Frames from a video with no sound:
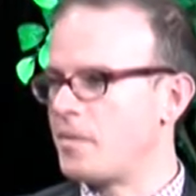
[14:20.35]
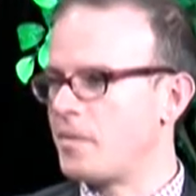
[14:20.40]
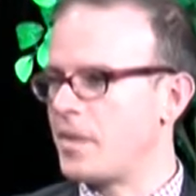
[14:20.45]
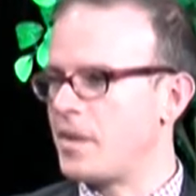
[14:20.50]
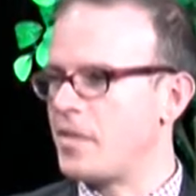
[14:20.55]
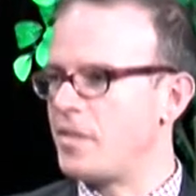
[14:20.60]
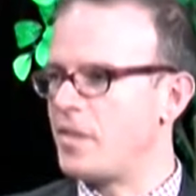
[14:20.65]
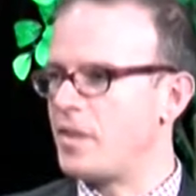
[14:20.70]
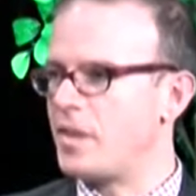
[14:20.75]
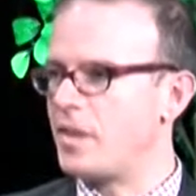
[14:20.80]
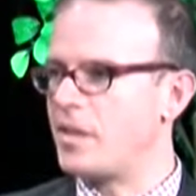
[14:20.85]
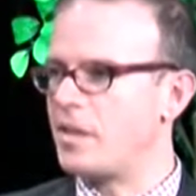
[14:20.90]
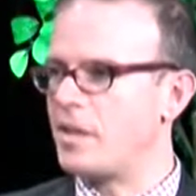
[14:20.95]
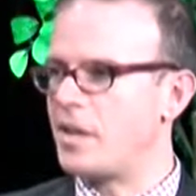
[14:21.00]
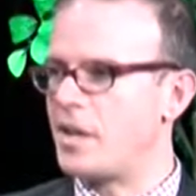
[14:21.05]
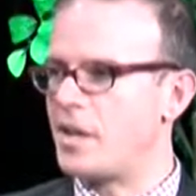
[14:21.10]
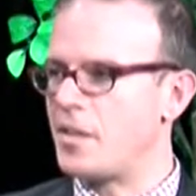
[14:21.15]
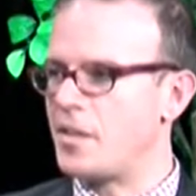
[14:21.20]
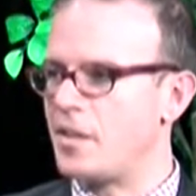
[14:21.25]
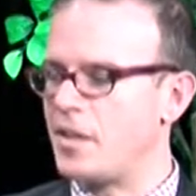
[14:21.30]
I think a
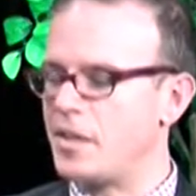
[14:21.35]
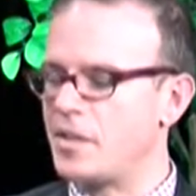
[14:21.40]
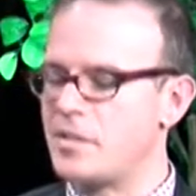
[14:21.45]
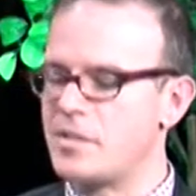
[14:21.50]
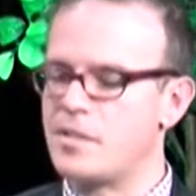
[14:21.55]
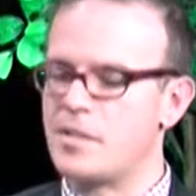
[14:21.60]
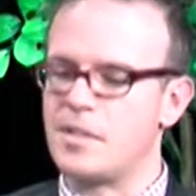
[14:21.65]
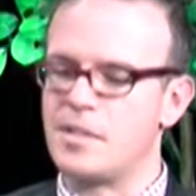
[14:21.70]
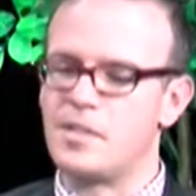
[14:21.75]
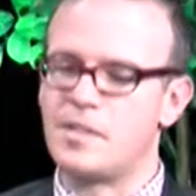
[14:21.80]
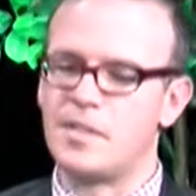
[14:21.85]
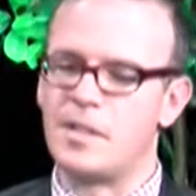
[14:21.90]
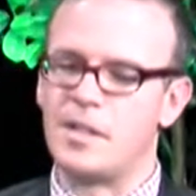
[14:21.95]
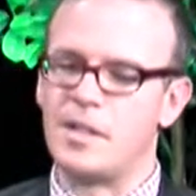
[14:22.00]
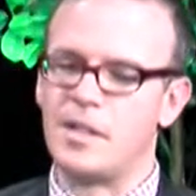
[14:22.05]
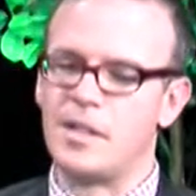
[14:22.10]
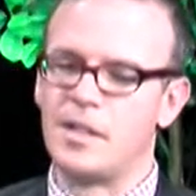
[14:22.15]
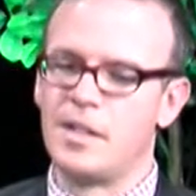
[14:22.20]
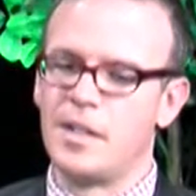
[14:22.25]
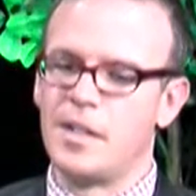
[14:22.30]
lot of things
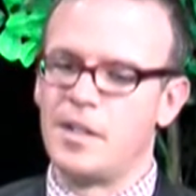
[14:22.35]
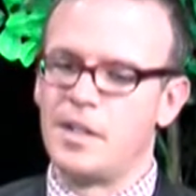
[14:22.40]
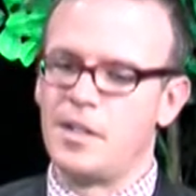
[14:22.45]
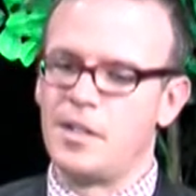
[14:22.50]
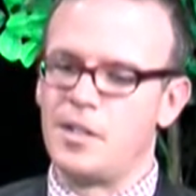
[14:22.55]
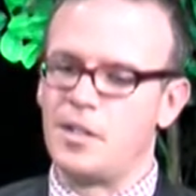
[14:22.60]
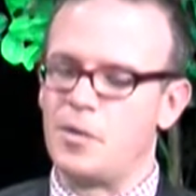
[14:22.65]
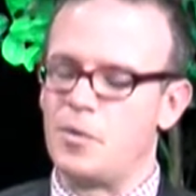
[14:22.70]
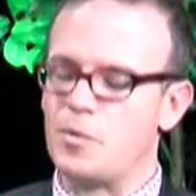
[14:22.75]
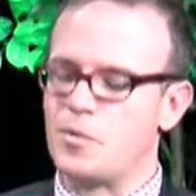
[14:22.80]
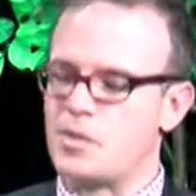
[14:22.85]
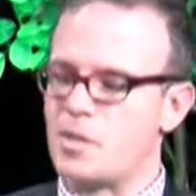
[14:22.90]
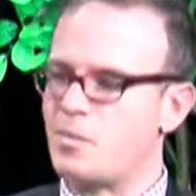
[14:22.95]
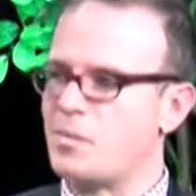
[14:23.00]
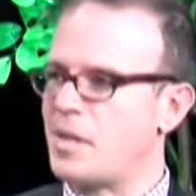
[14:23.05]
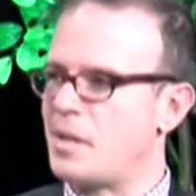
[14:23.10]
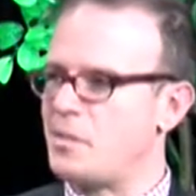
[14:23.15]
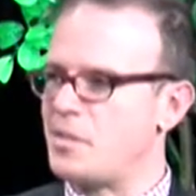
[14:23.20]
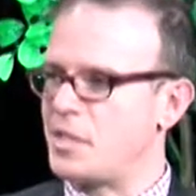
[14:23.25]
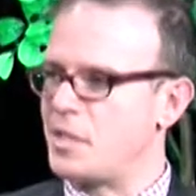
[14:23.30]
that
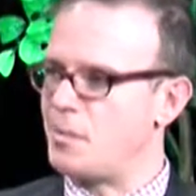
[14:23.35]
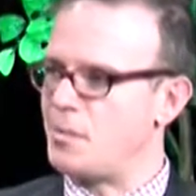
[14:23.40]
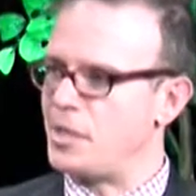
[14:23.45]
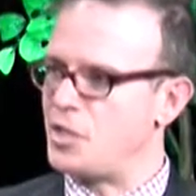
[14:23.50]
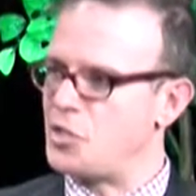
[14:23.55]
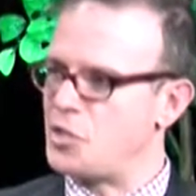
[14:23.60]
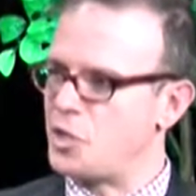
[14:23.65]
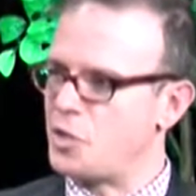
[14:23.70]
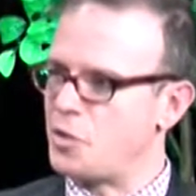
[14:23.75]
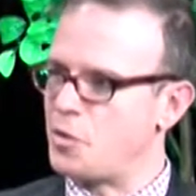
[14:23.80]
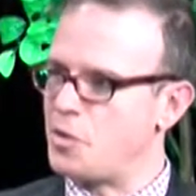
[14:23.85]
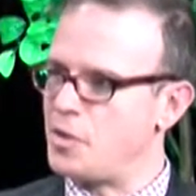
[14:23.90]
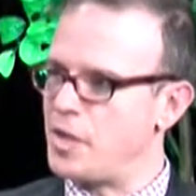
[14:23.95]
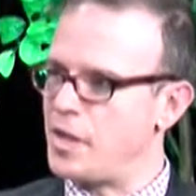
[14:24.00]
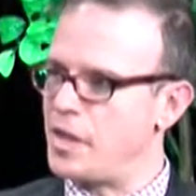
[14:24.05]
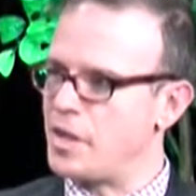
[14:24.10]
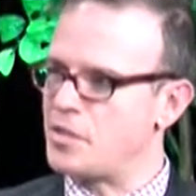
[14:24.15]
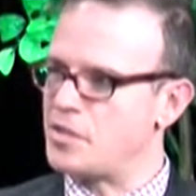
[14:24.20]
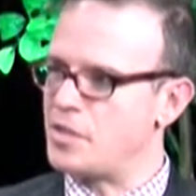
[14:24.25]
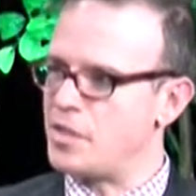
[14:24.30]
sometimes it can be a chicken or
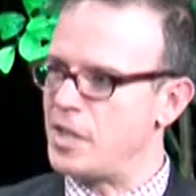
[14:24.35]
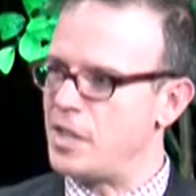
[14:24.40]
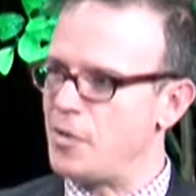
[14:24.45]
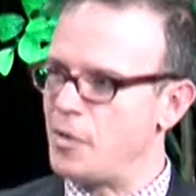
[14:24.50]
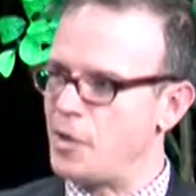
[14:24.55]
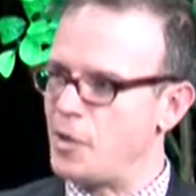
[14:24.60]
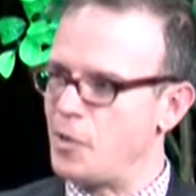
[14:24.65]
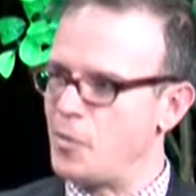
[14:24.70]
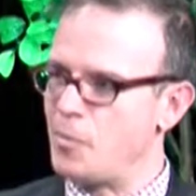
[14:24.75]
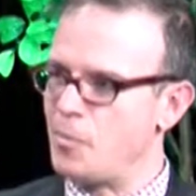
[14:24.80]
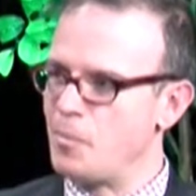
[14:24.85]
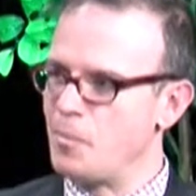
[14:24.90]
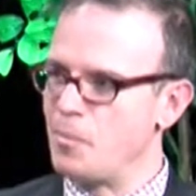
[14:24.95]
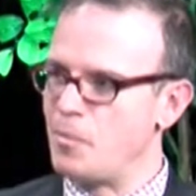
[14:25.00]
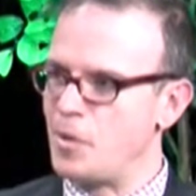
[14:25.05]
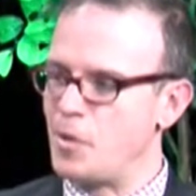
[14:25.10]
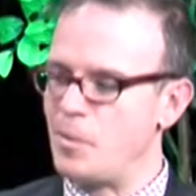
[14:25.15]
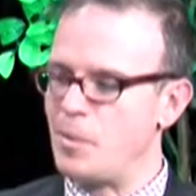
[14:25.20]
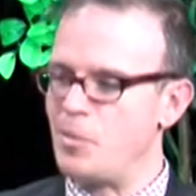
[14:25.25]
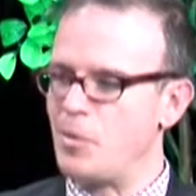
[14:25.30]
the egg scenario.
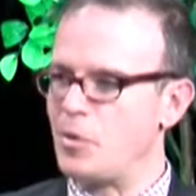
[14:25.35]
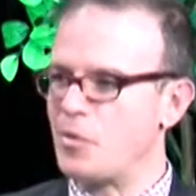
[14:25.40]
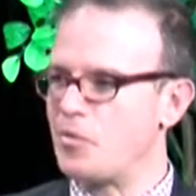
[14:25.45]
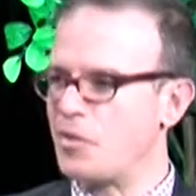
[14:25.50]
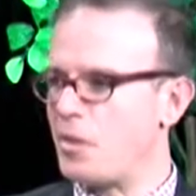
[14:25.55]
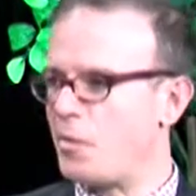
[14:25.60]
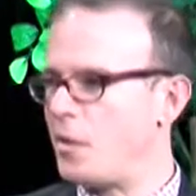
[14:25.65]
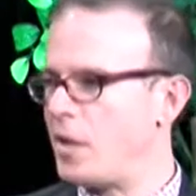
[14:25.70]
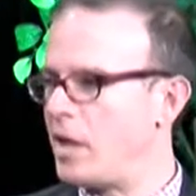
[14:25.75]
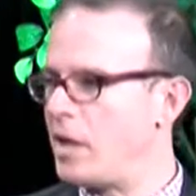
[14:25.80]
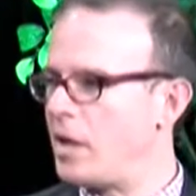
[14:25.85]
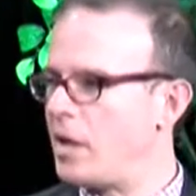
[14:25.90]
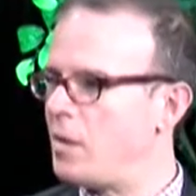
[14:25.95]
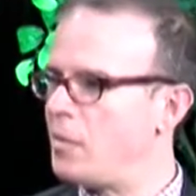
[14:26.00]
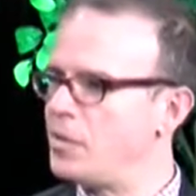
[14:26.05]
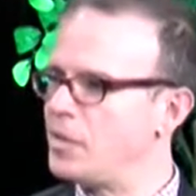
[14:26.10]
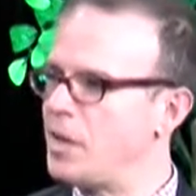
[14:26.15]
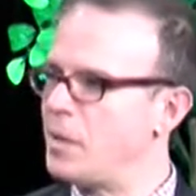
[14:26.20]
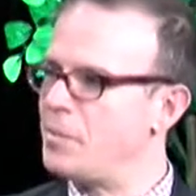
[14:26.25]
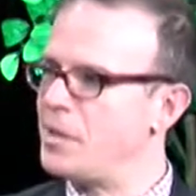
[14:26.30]
People say, well, I
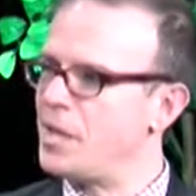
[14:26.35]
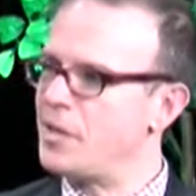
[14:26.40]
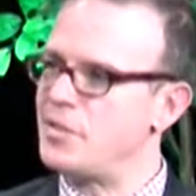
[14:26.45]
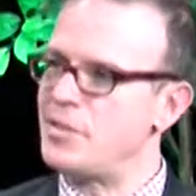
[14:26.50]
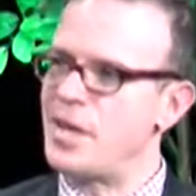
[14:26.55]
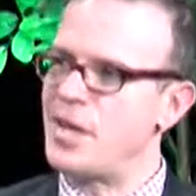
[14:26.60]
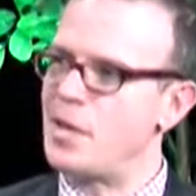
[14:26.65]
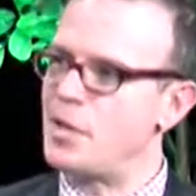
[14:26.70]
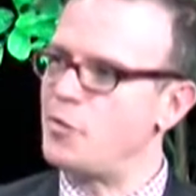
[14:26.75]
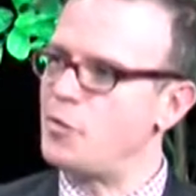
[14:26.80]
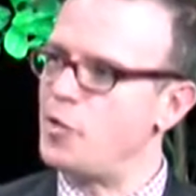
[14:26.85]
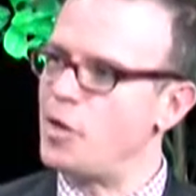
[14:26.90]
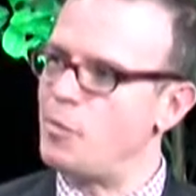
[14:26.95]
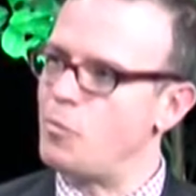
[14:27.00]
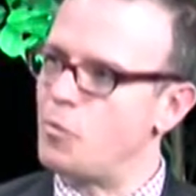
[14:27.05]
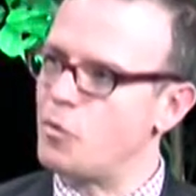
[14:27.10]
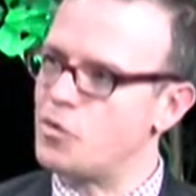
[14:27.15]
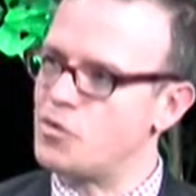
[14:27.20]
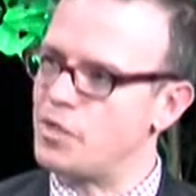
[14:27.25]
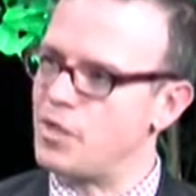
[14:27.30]
would come downtown if you
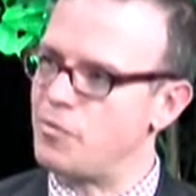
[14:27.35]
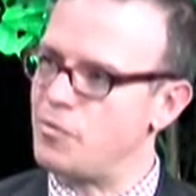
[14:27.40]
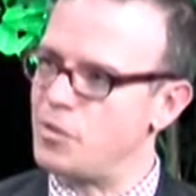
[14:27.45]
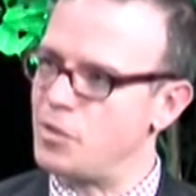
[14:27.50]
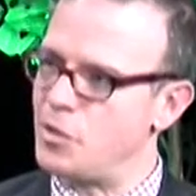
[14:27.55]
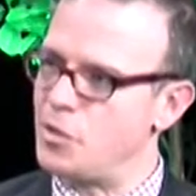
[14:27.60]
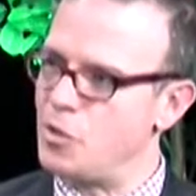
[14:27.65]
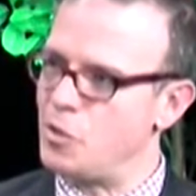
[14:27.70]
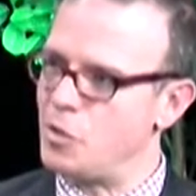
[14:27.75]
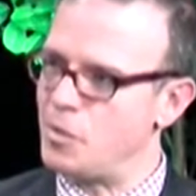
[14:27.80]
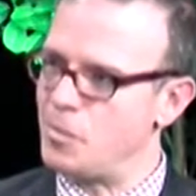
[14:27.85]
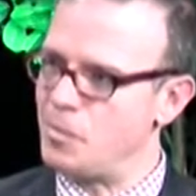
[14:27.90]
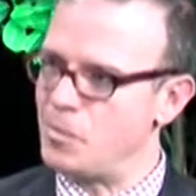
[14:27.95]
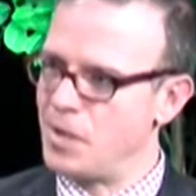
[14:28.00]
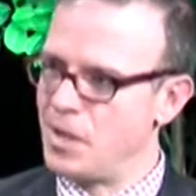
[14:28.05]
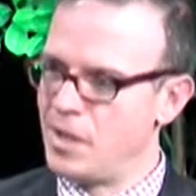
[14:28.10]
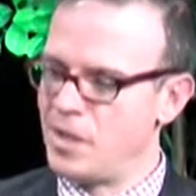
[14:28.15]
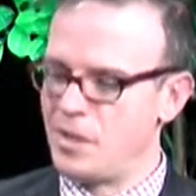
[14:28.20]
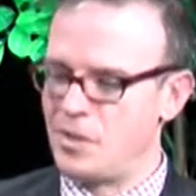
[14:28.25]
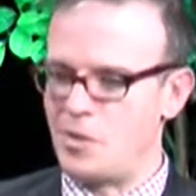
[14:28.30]
had more stuff to do. And
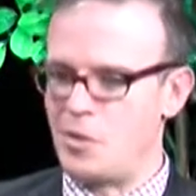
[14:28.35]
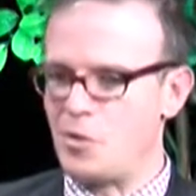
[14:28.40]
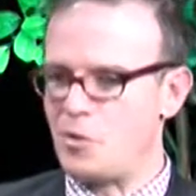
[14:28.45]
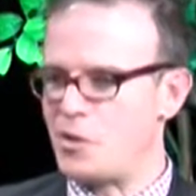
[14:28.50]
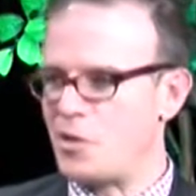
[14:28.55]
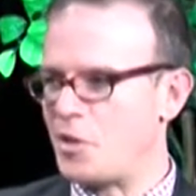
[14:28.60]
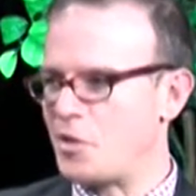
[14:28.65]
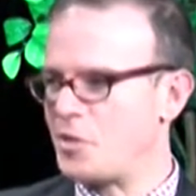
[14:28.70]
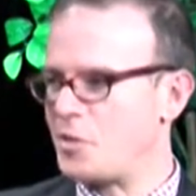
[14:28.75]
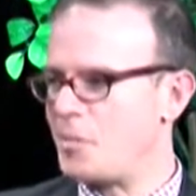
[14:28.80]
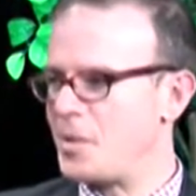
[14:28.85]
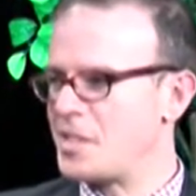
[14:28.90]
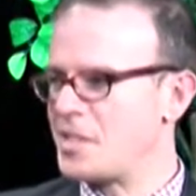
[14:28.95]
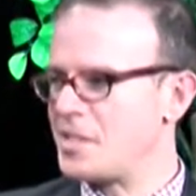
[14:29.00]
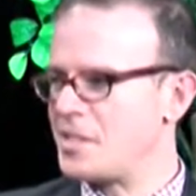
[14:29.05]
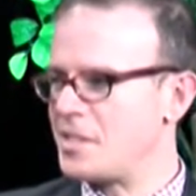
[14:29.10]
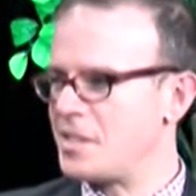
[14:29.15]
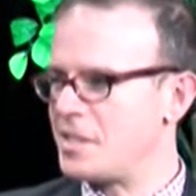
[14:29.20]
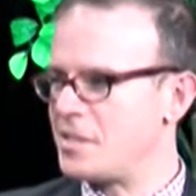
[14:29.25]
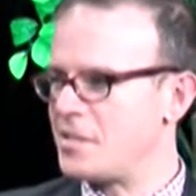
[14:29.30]
you talk to
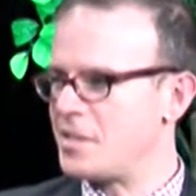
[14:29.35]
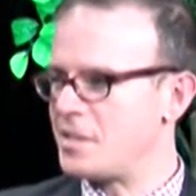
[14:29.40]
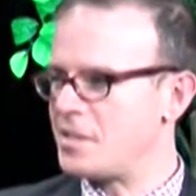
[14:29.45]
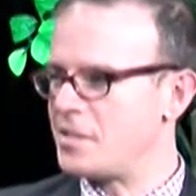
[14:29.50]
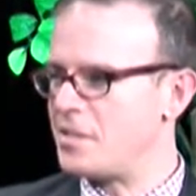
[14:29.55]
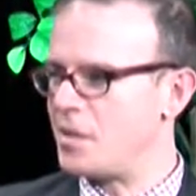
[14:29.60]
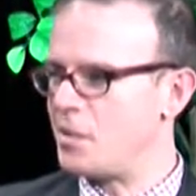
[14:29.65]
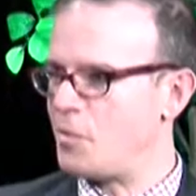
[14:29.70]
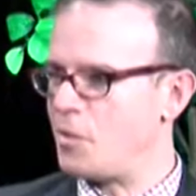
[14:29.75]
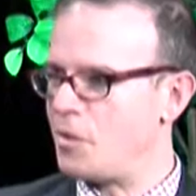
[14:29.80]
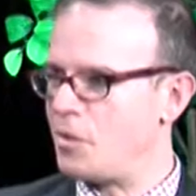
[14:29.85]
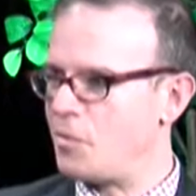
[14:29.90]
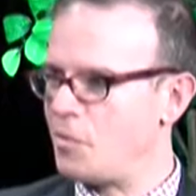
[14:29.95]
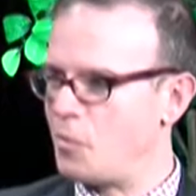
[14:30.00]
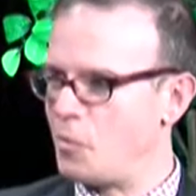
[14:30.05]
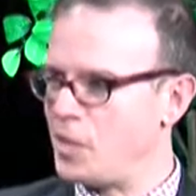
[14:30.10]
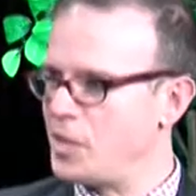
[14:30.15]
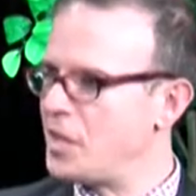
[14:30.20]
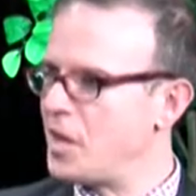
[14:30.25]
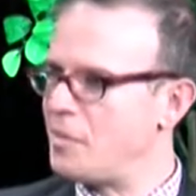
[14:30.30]
businesses, they'd say, well,
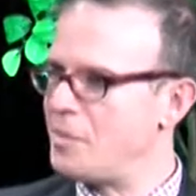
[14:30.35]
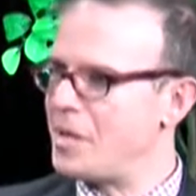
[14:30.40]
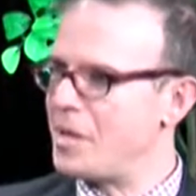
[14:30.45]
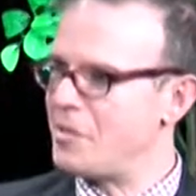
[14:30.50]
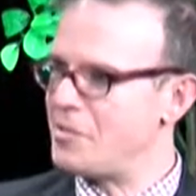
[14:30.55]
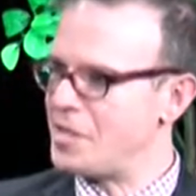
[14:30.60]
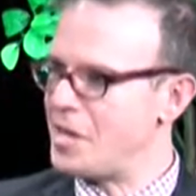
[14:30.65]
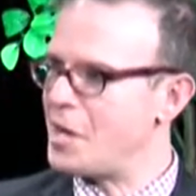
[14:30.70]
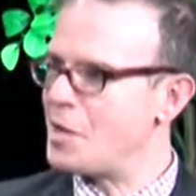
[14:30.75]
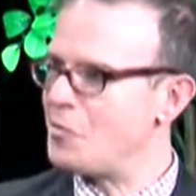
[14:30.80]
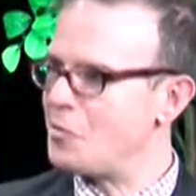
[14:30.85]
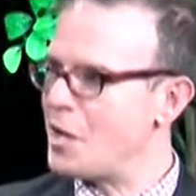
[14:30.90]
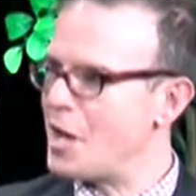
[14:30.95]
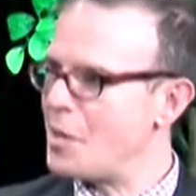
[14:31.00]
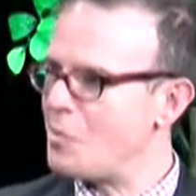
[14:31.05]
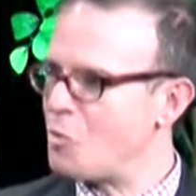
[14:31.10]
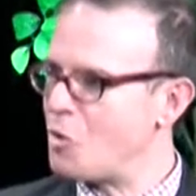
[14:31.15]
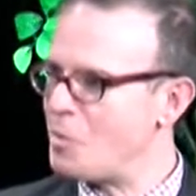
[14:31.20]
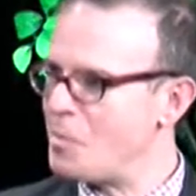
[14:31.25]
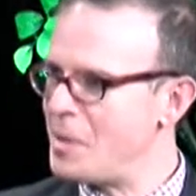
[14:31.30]
we'd come downtown if you
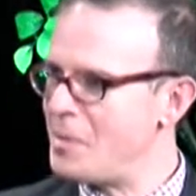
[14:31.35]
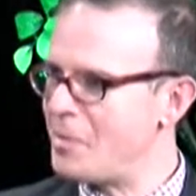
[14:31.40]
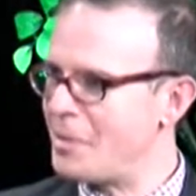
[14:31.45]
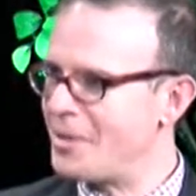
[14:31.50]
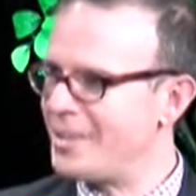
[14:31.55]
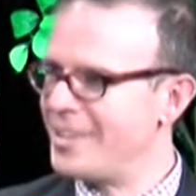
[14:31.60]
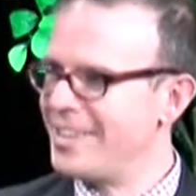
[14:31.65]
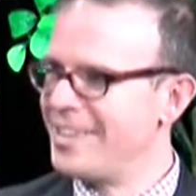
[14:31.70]
had more people.